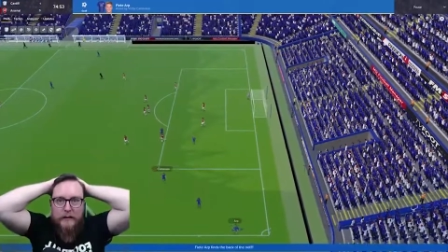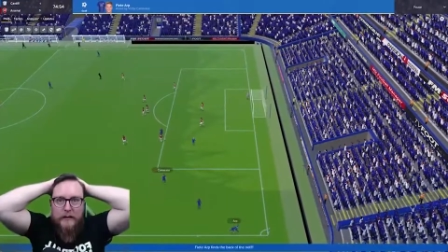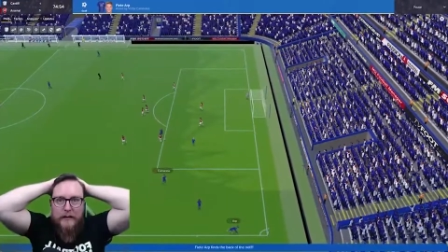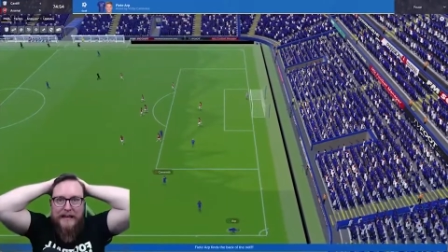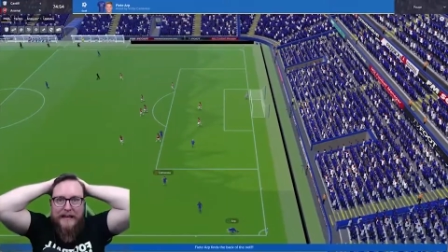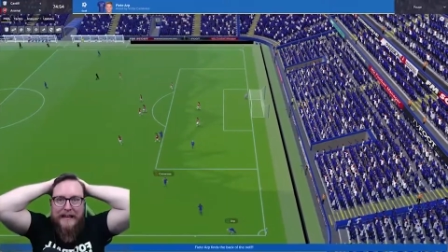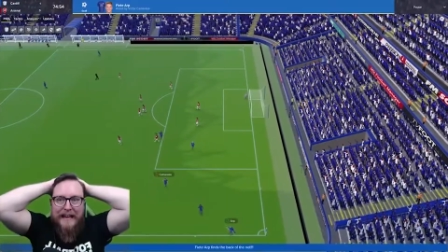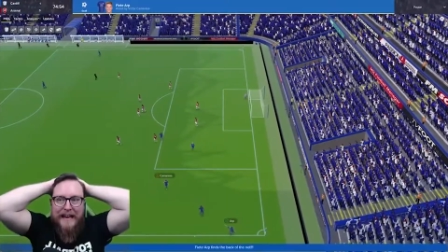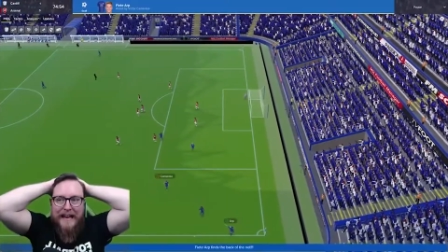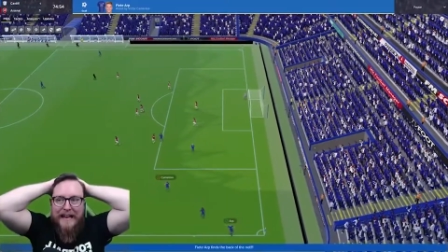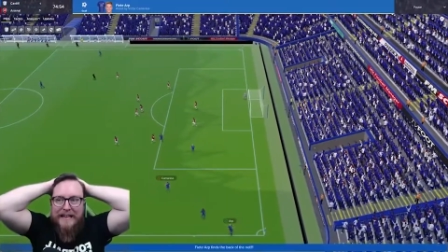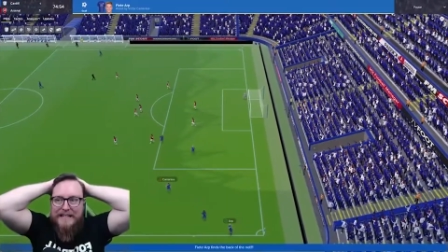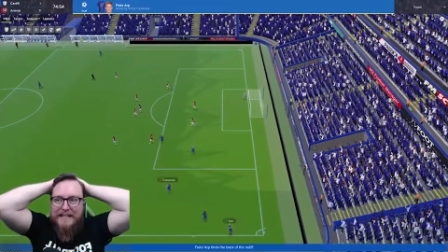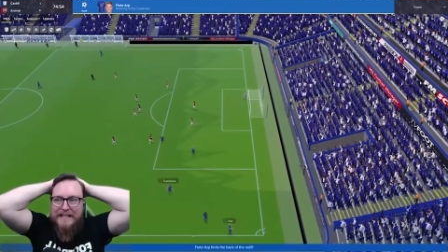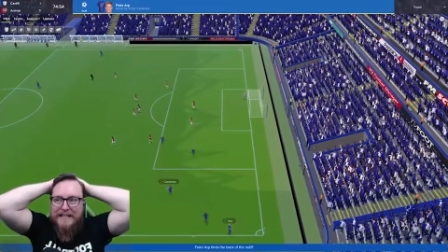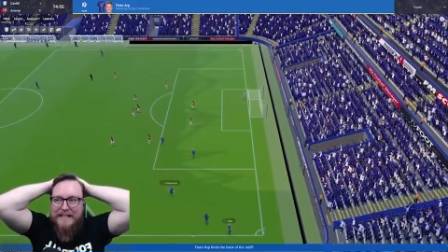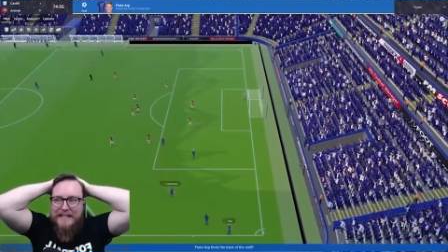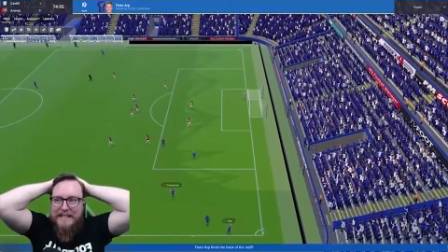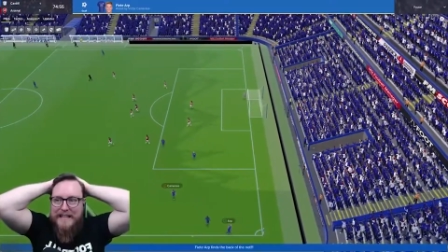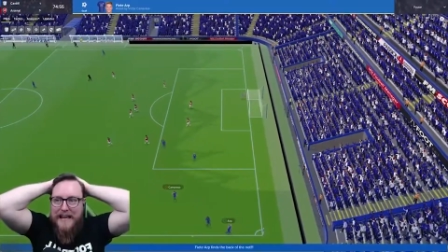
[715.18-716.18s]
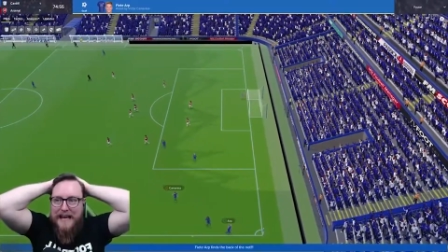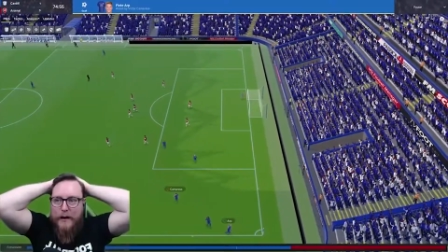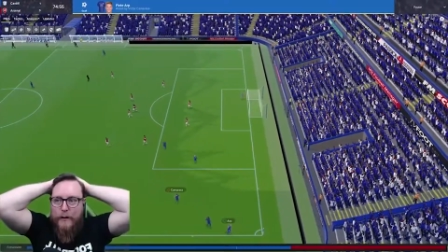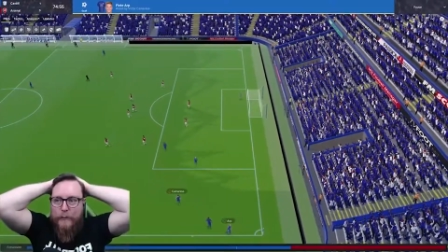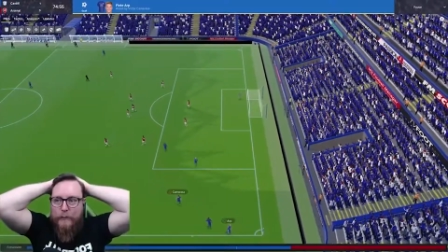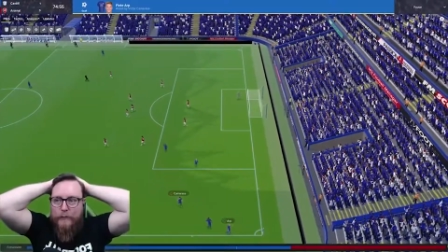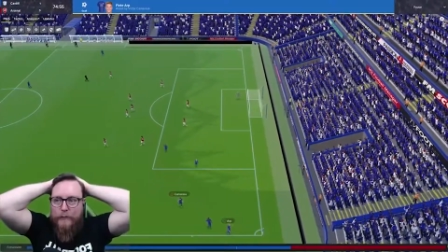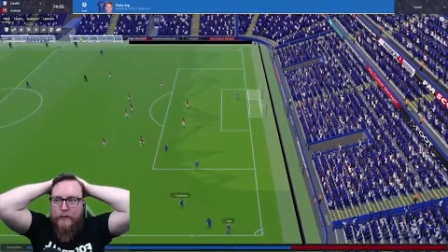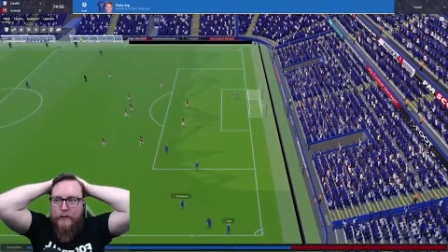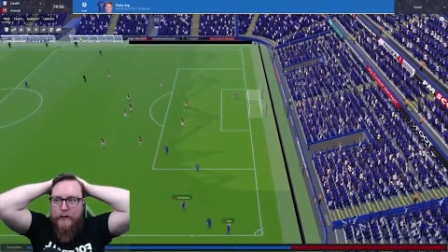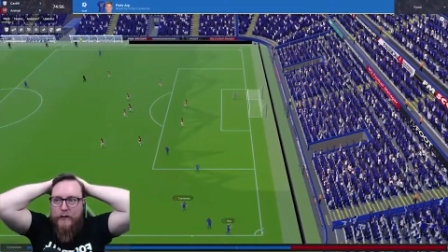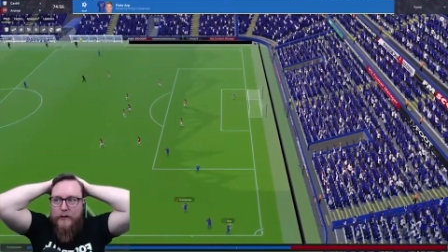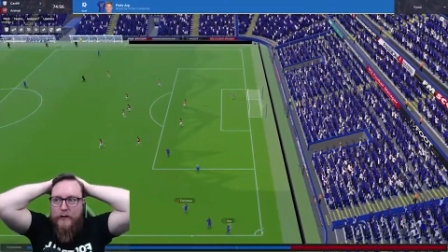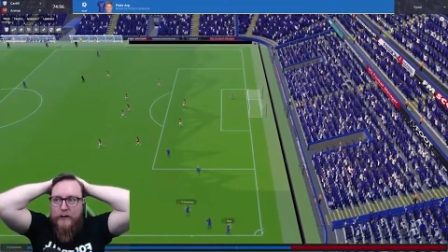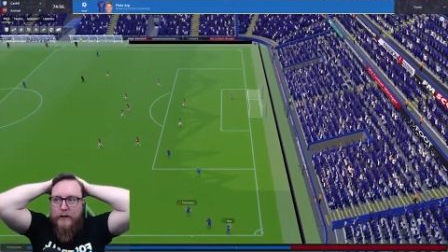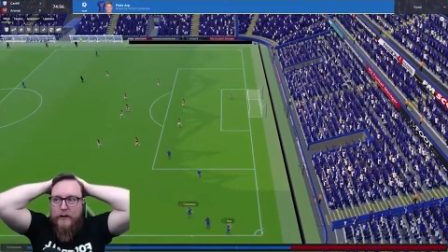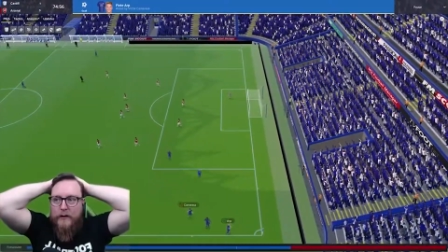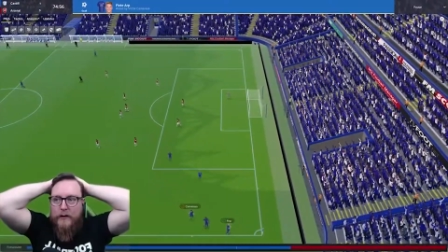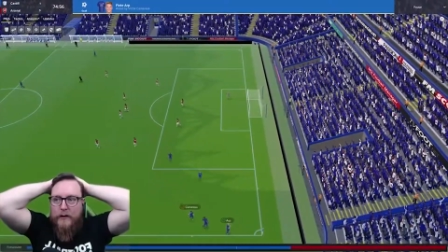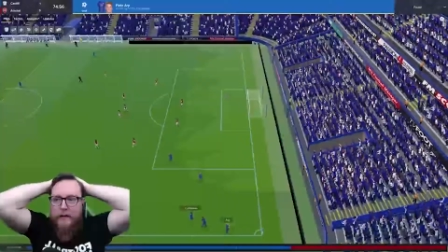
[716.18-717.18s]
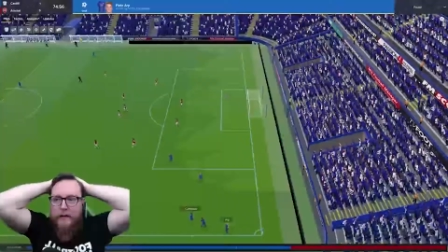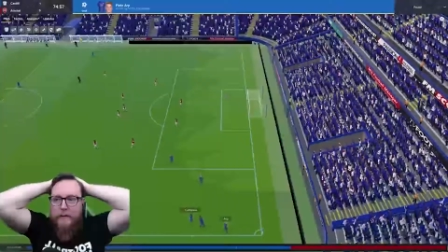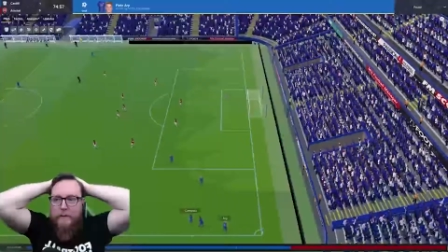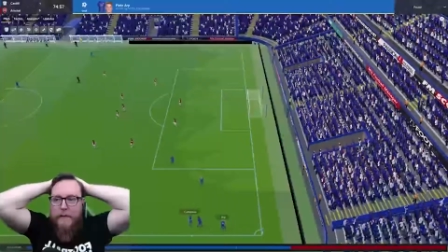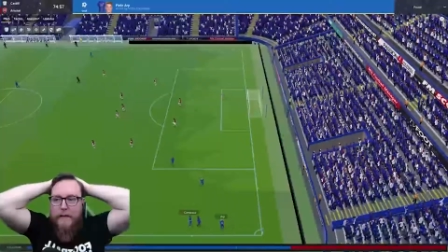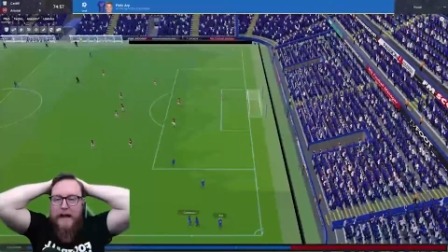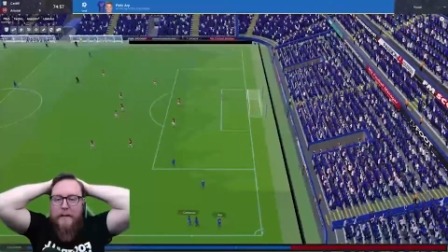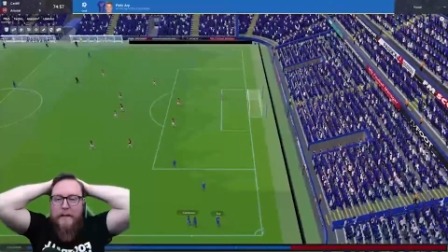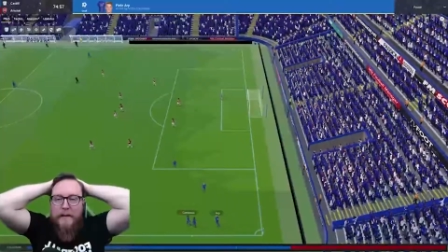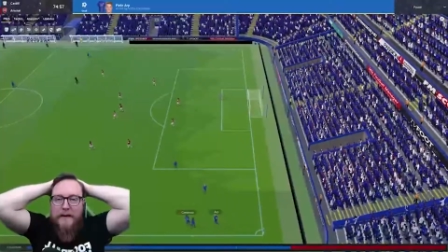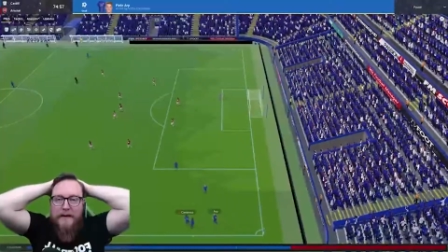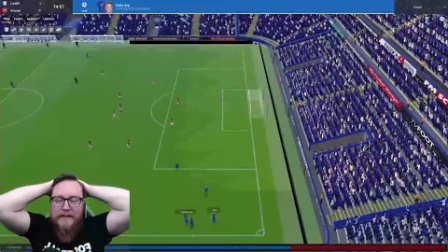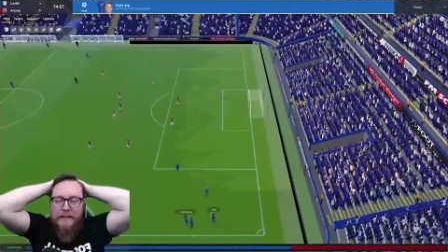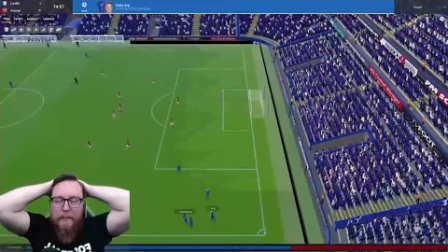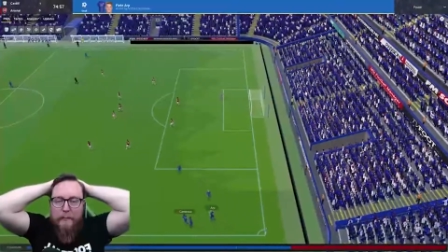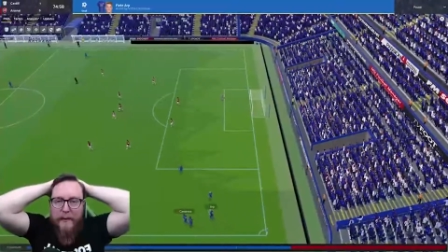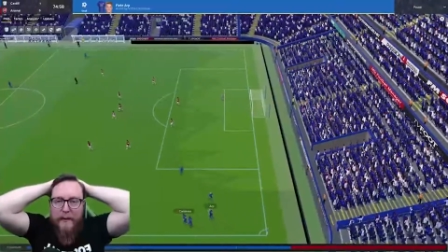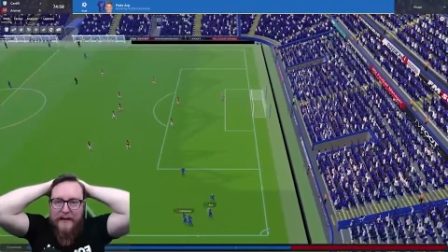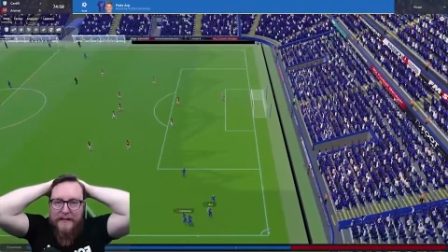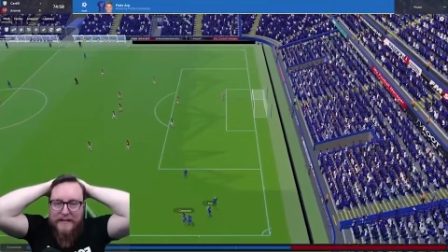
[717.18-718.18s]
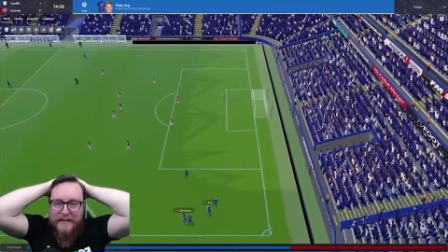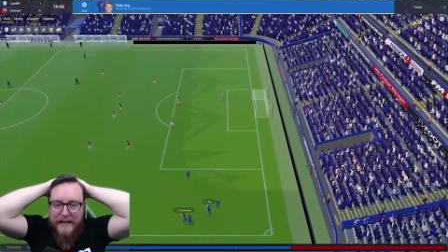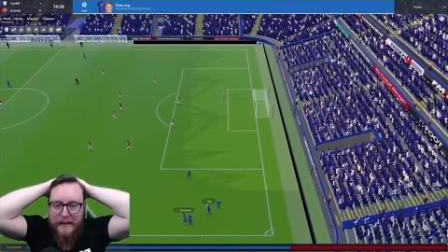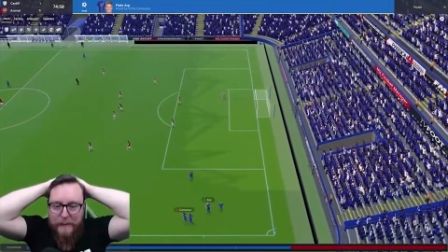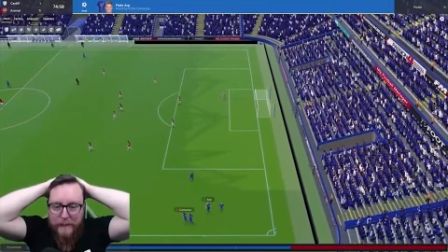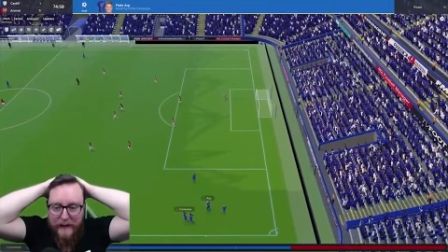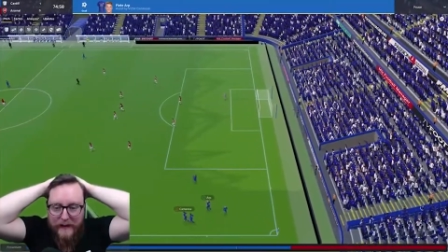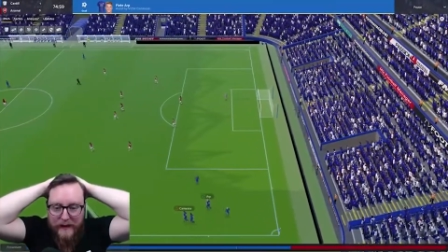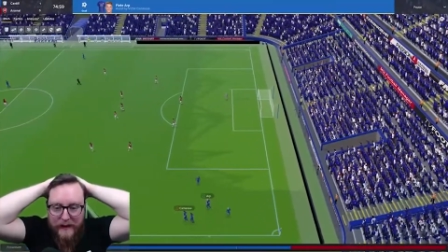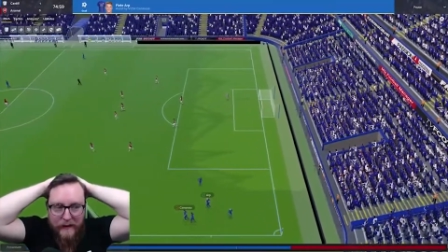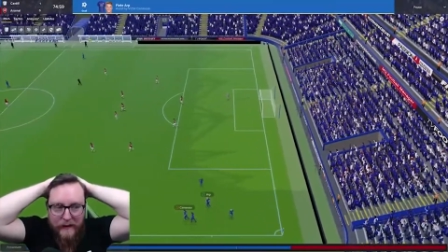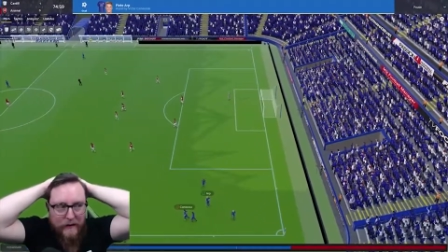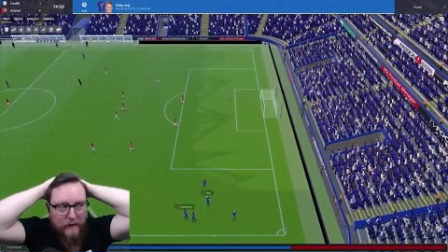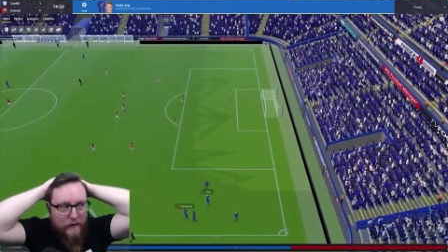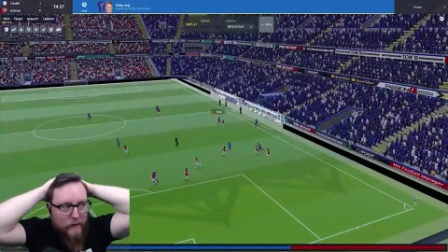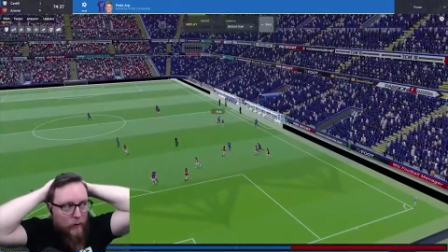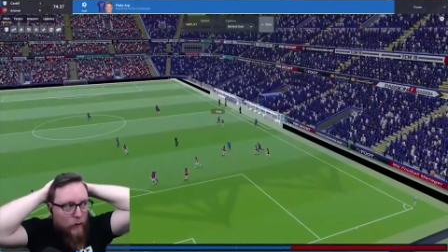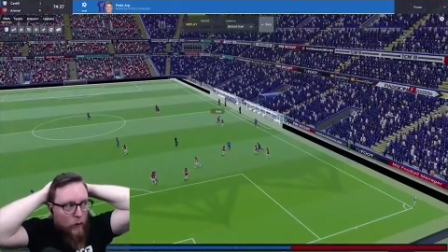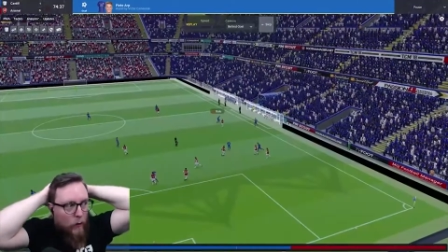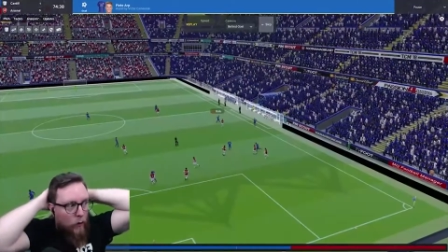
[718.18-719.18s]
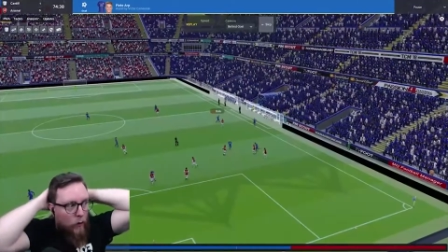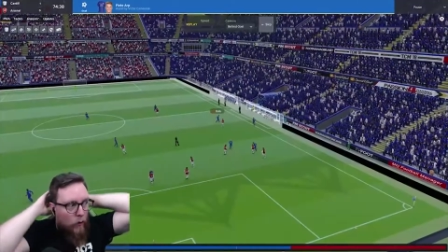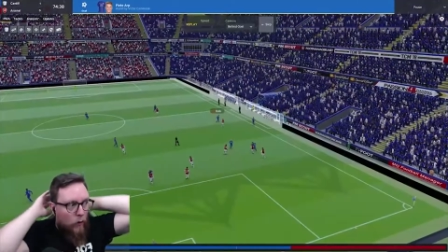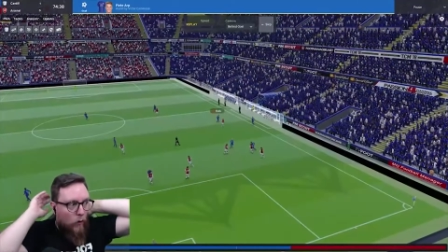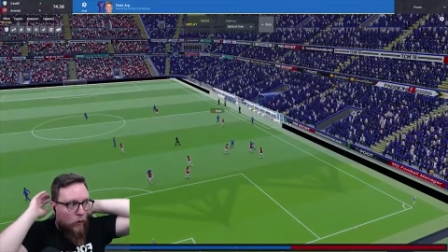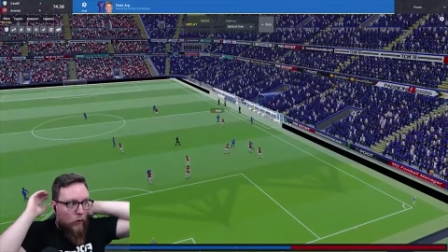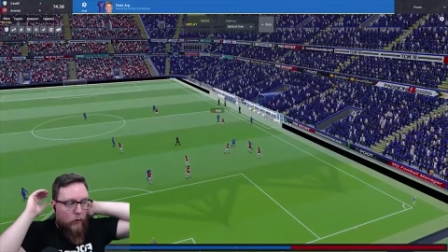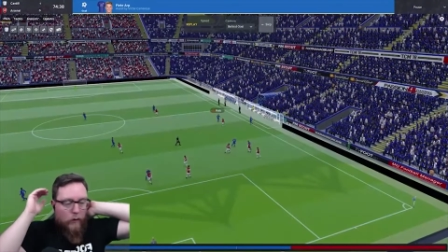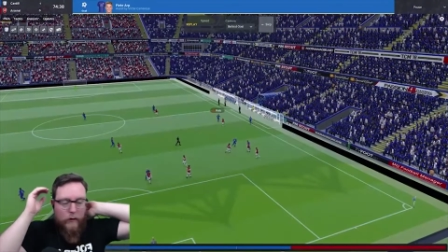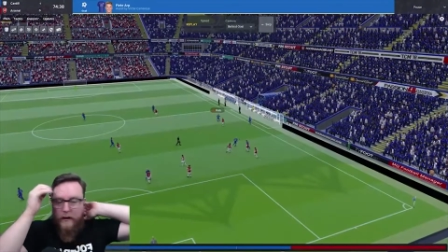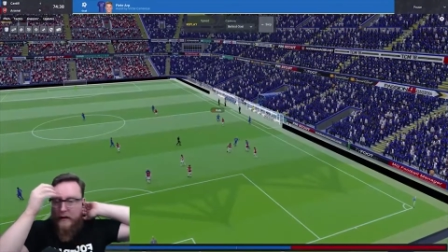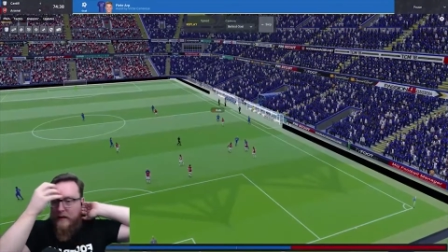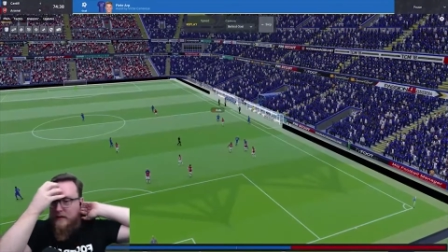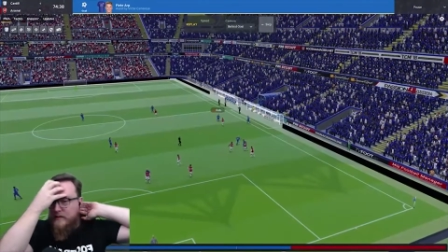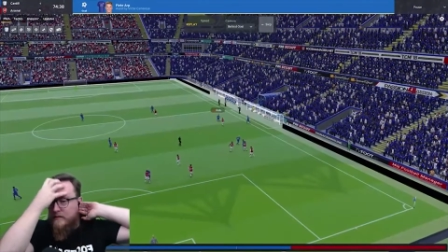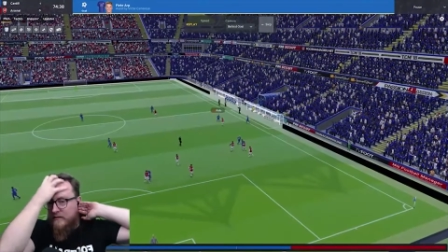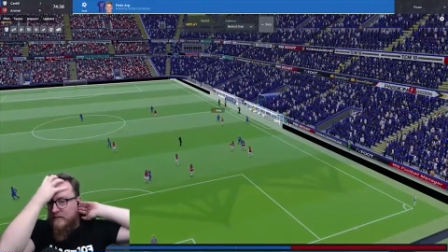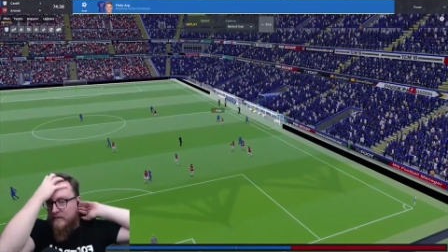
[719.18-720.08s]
Klaxon sound. Maybe he's a big team player. Or he's just